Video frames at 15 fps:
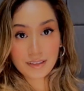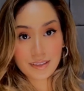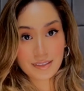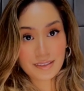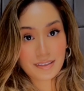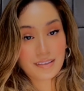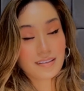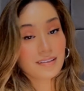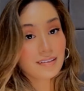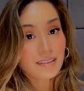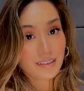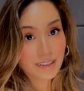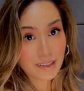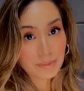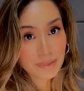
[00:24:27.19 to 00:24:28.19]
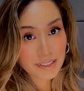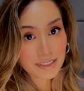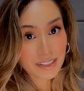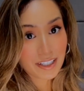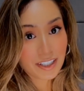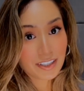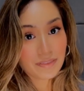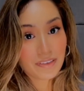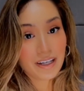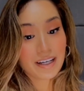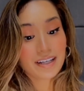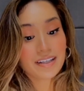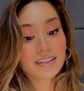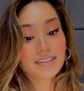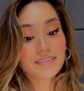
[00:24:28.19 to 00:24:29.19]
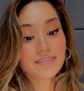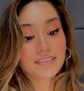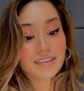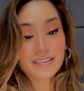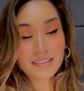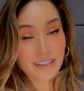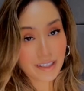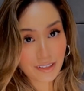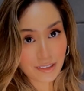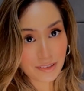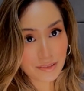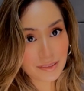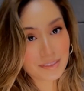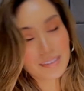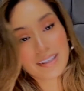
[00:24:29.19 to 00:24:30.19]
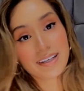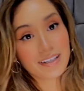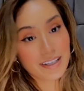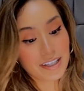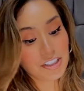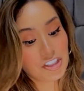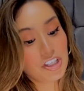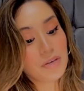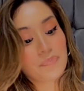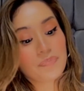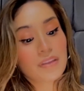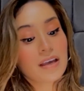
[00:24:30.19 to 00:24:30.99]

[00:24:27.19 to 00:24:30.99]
Listen, I myself have undiagnosed ADHD,